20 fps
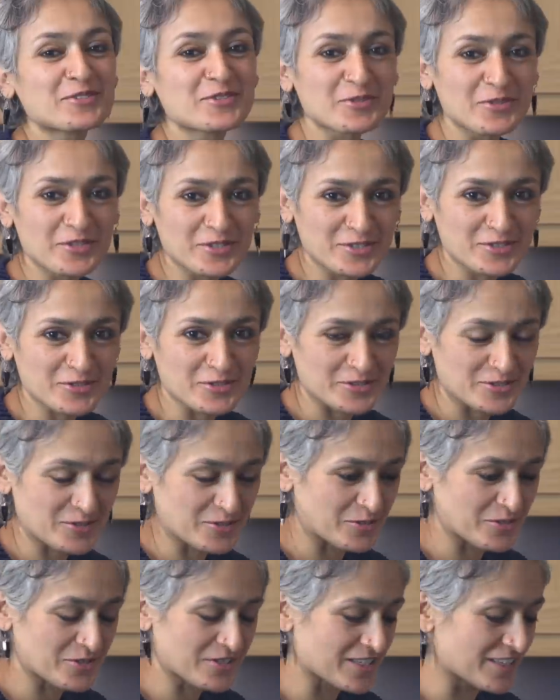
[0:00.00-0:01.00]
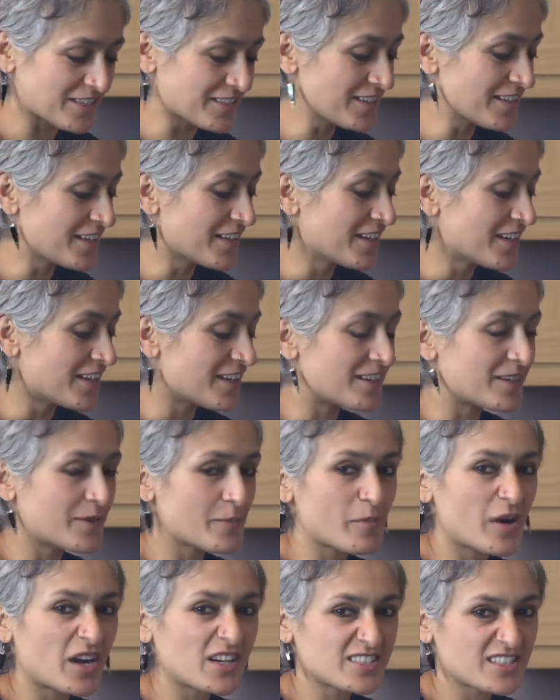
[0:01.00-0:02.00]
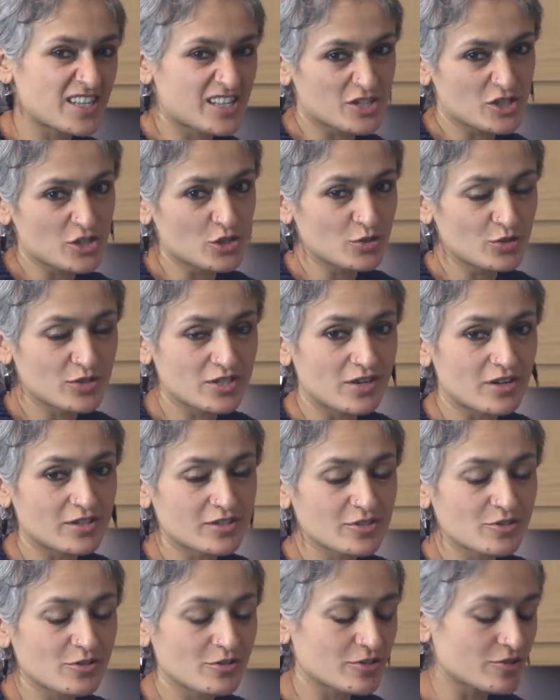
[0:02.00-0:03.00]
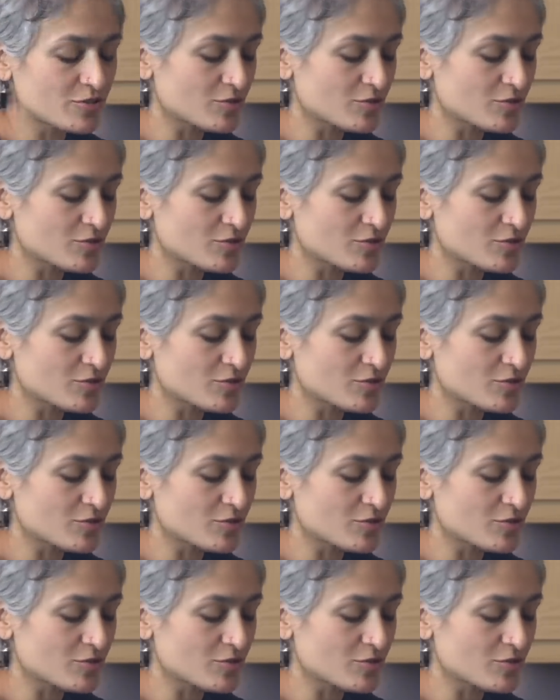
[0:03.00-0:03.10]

soya sauce goes in. Um, I tend to use dark soya